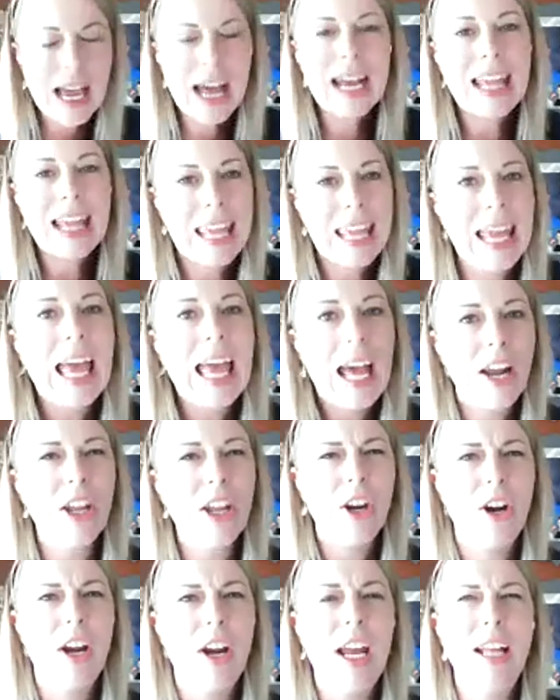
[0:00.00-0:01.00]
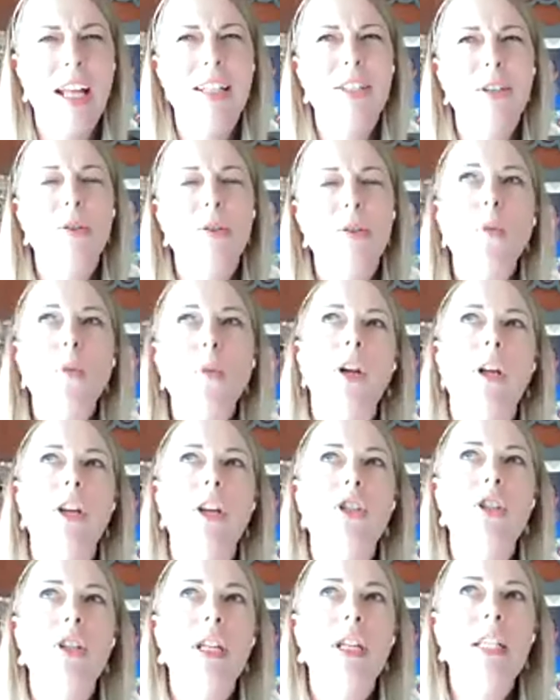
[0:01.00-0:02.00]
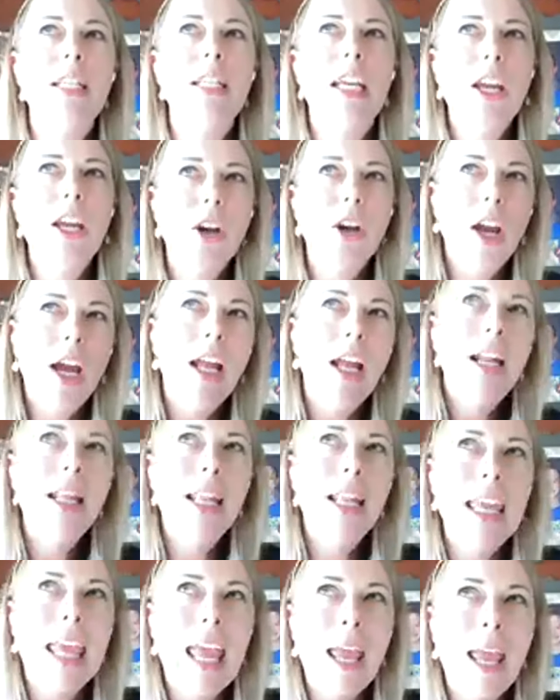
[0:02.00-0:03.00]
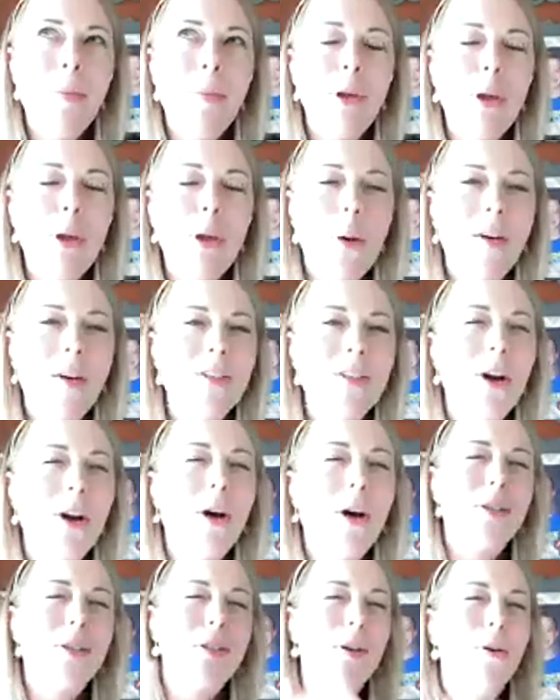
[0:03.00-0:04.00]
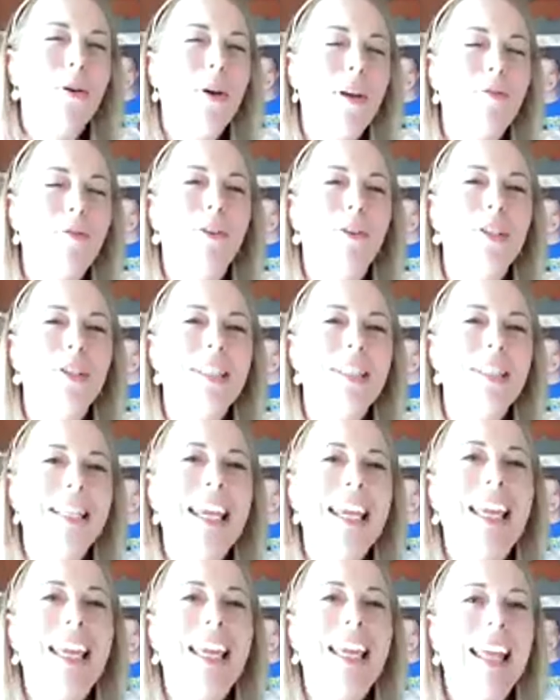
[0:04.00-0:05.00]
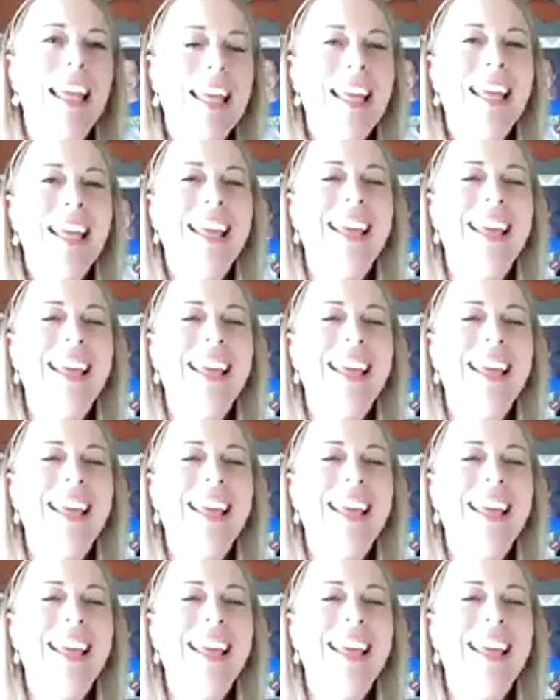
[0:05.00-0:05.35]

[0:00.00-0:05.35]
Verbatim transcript: you, got to get out of your head. So it's weird because you need to get your head in the game, but you have to also adversely